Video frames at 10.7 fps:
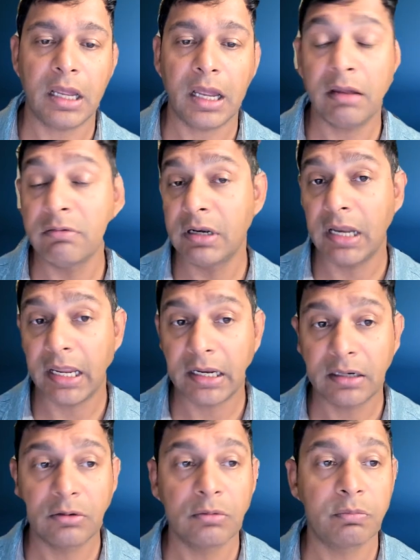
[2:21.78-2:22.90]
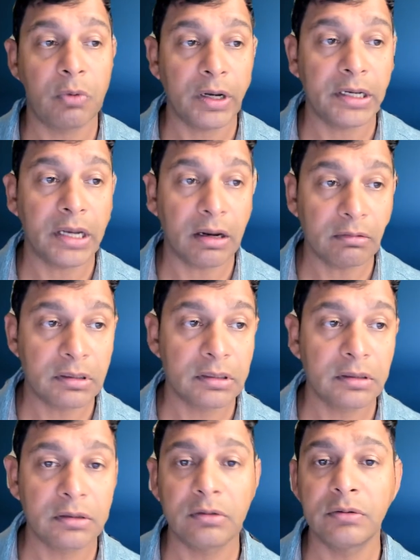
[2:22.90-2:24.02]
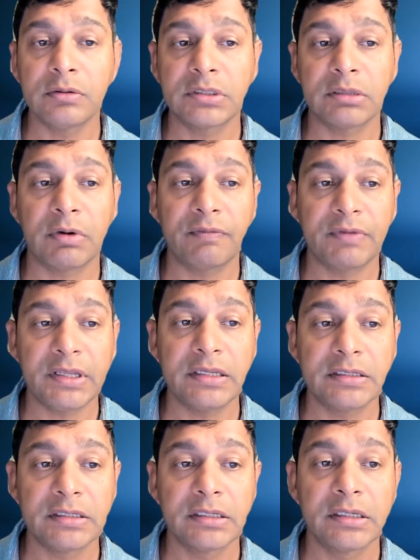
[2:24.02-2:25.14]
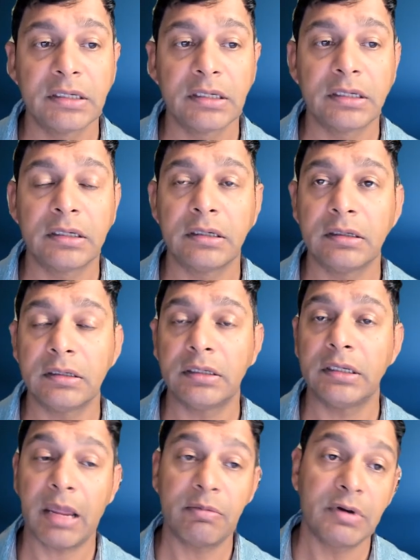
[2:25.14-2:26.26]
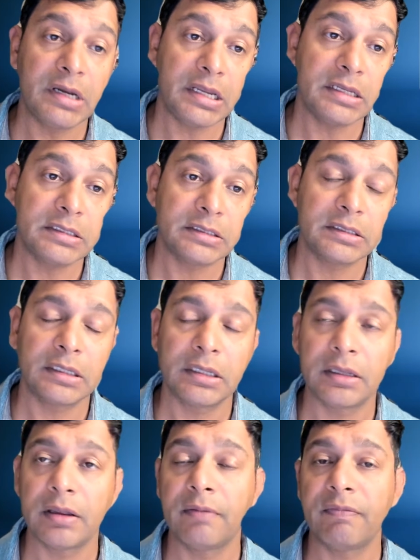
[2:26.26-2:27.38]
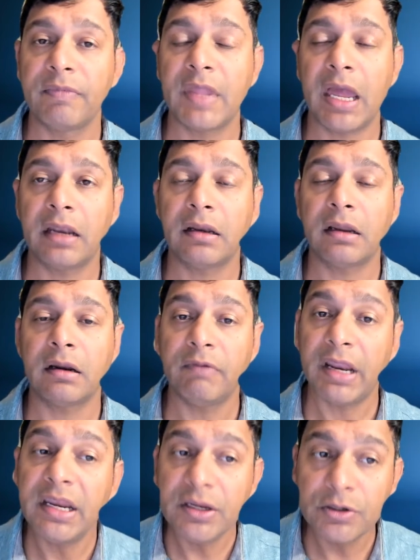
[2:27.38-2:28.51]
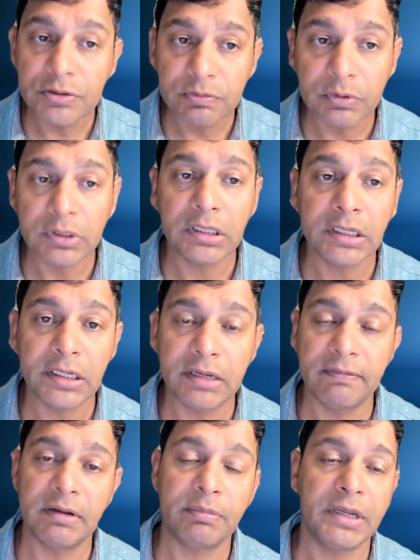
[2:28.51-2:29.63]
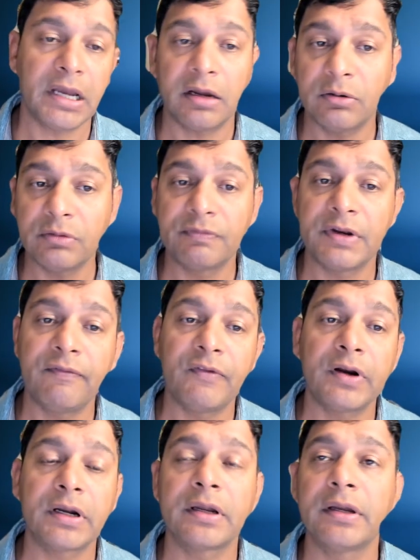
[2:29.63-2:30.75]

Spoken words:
I would like to point out to some of these libraries that are very useful in developing our own framework,